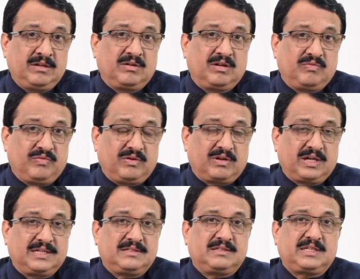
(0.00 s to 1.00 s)
on a
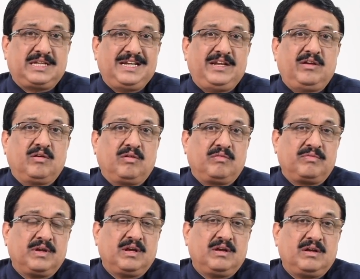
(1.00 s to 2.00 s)
forex kitty of
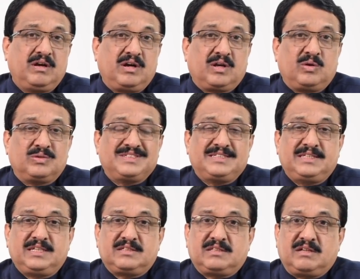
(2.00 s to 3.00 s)
around
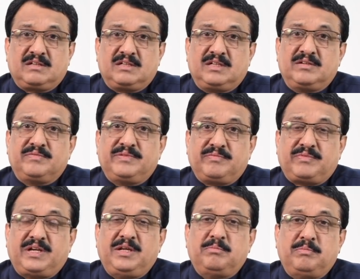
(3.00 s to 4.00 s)

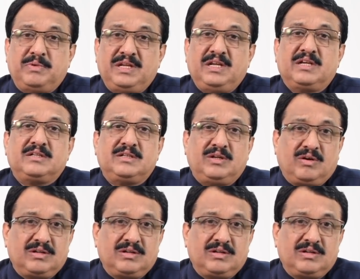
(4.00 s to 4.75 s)
$650 billion.